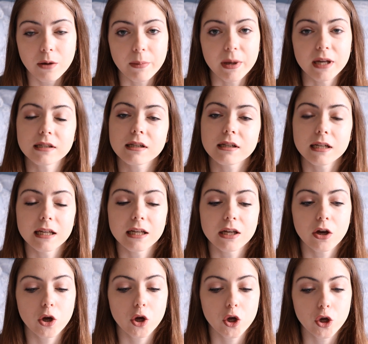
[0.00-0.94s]
basically
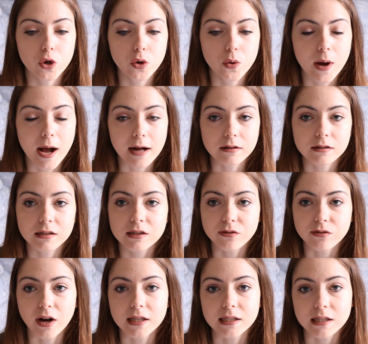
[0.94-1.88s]
who else is
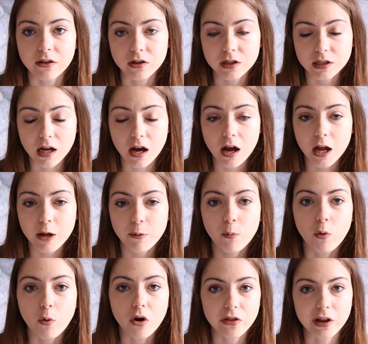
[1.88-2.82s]
writing at the time,
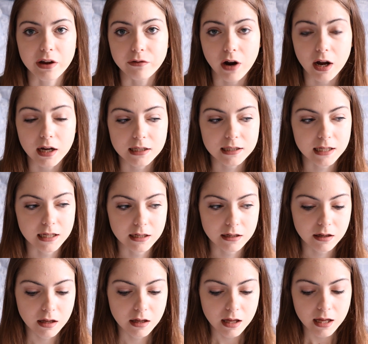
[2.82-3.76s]
what are they writing,